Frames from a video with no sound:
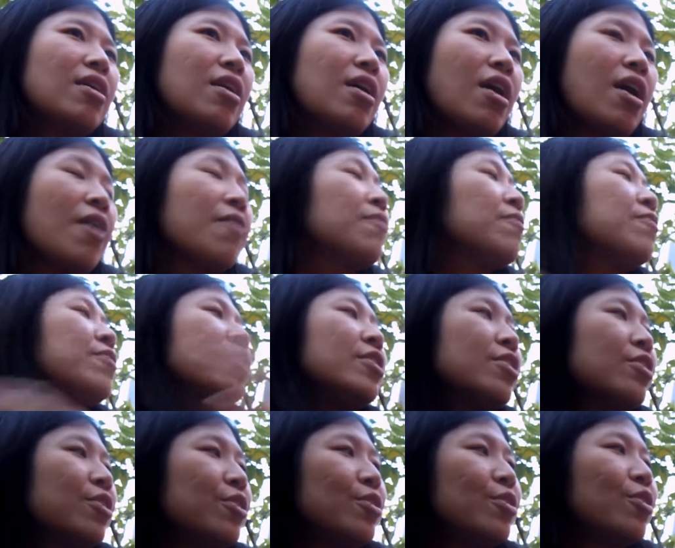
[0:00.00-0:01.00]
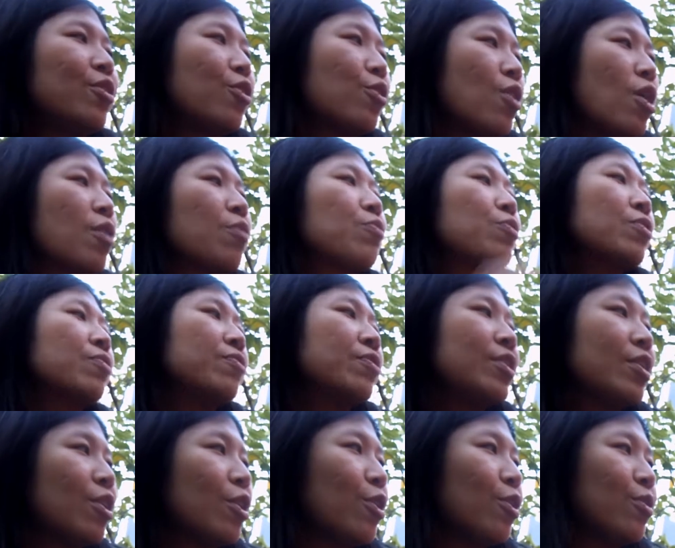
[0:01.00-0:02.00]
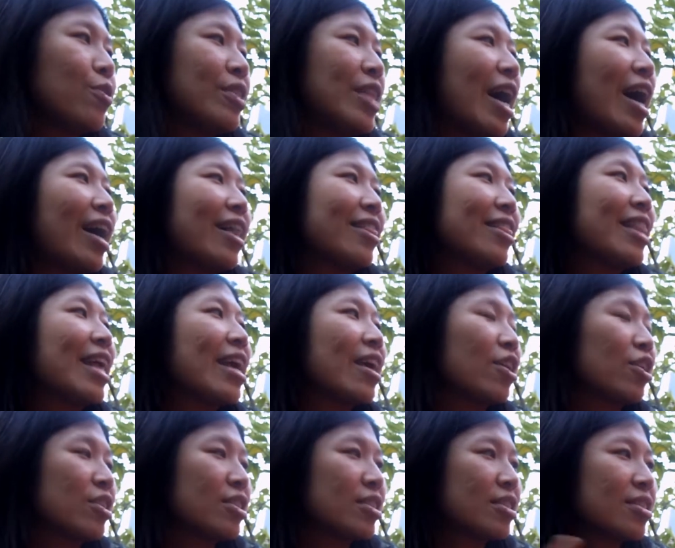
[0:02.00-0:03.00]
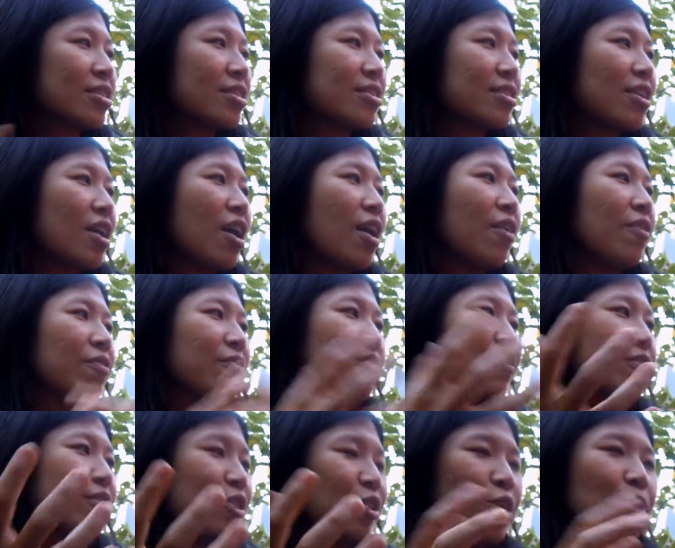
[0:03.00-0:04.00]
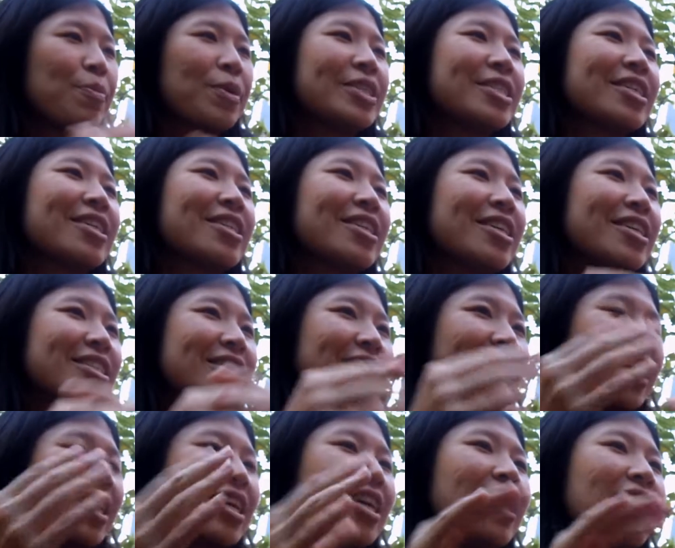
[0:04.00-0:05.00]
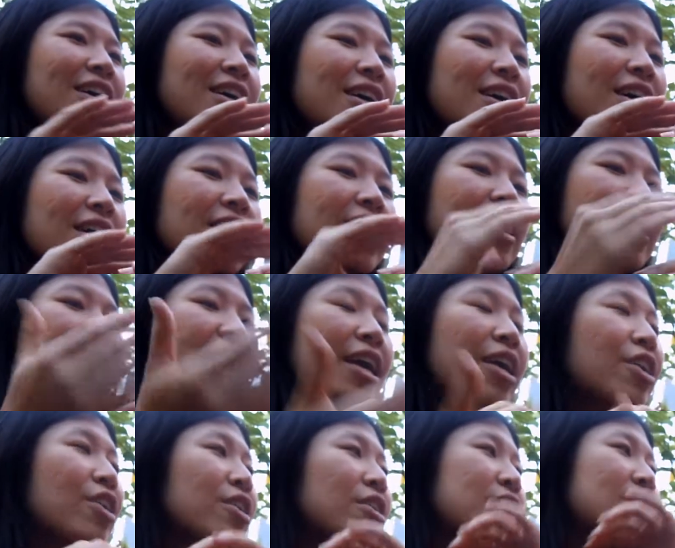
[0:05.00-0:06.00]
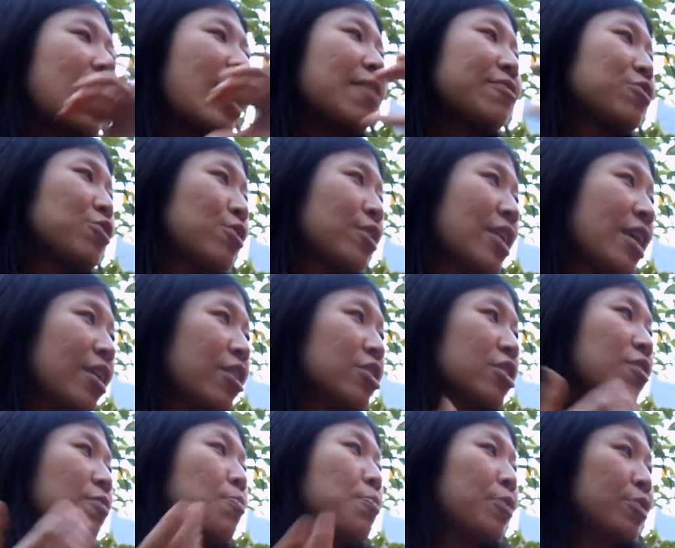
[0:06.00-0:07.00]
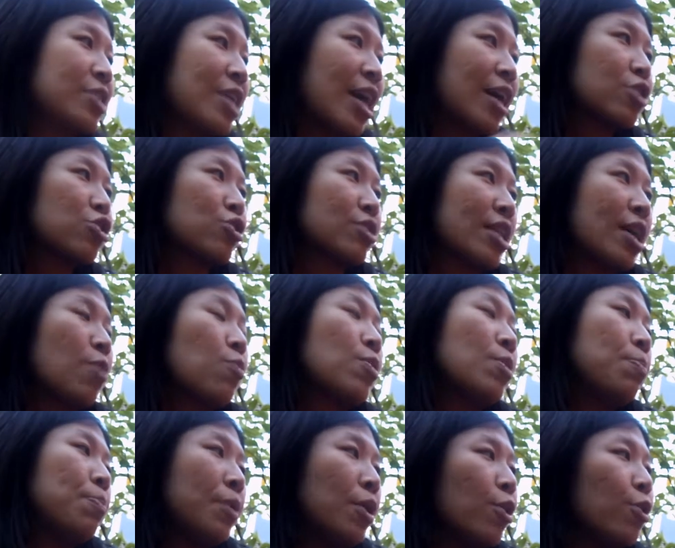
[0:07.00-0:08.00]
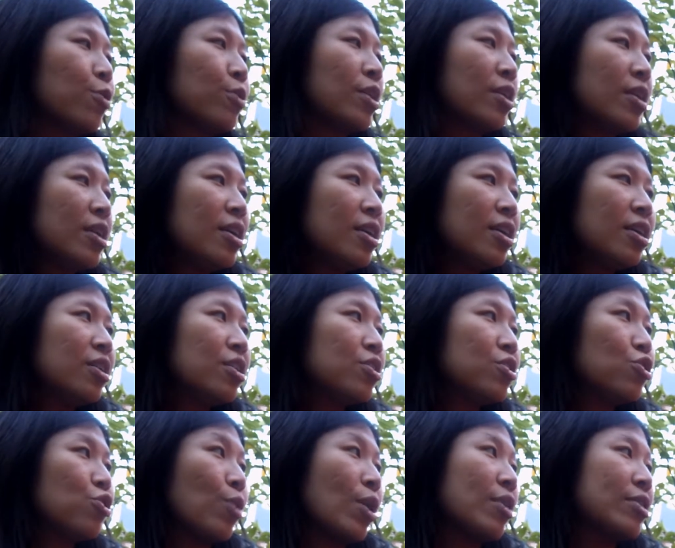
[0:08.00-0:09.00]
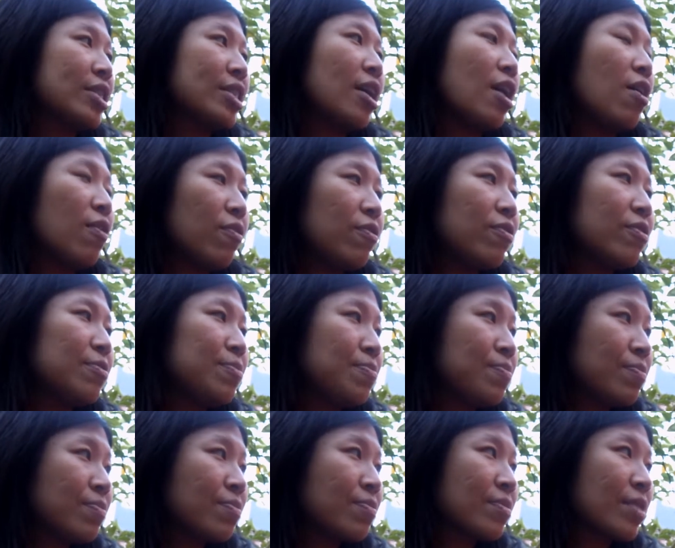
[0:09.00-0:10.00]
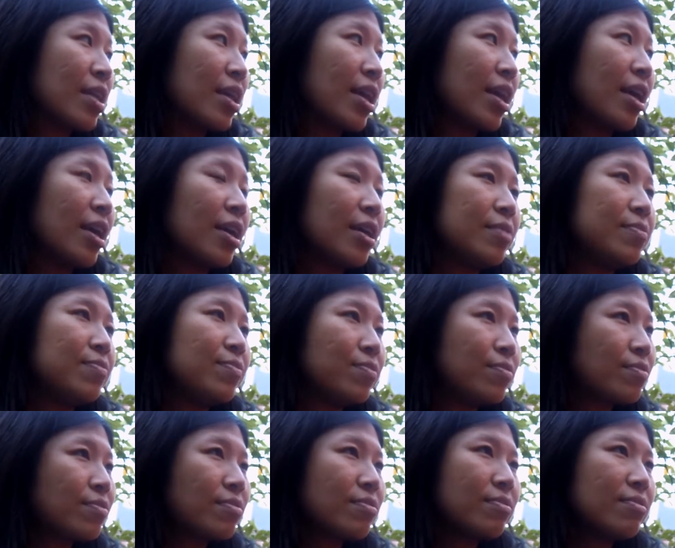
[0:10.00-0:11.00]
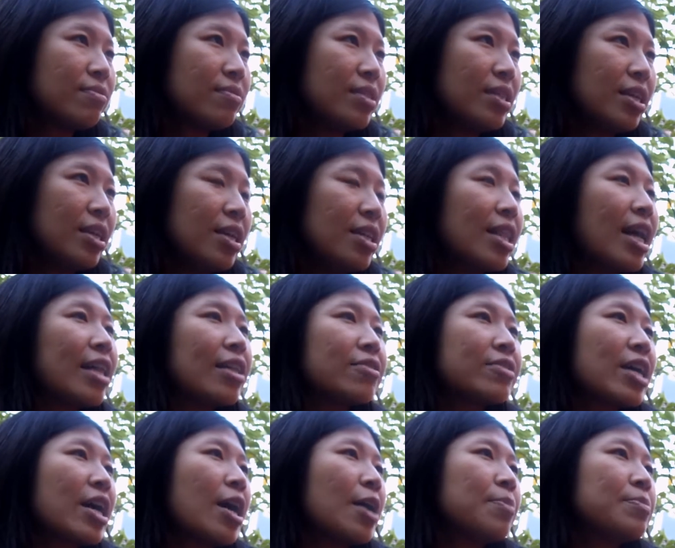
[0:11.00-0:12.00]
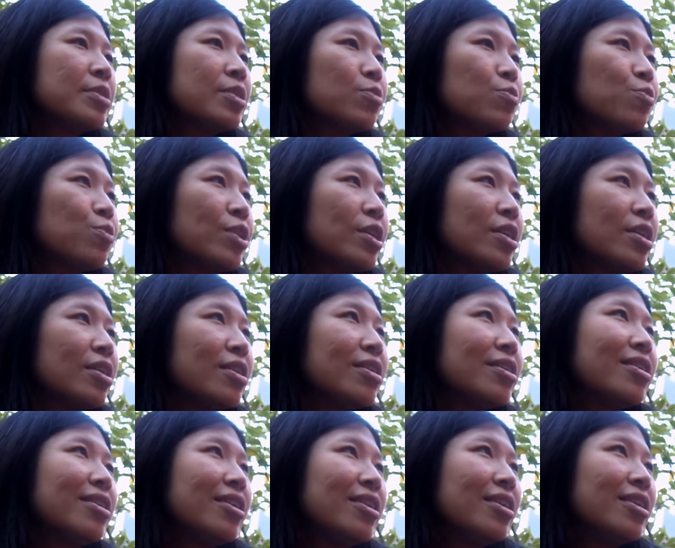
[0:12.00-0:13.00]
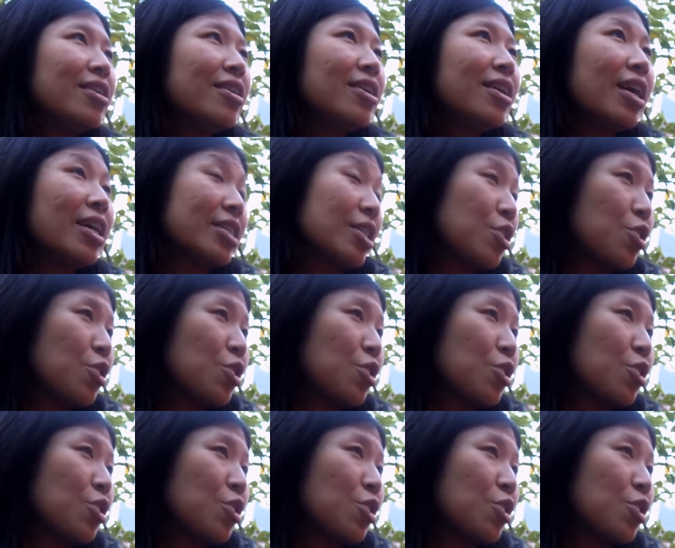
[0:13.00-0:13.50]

unveil or unreveal that layers of, basically it's like layers after layers of protection that we build to ourselves. And a lot of times we, as a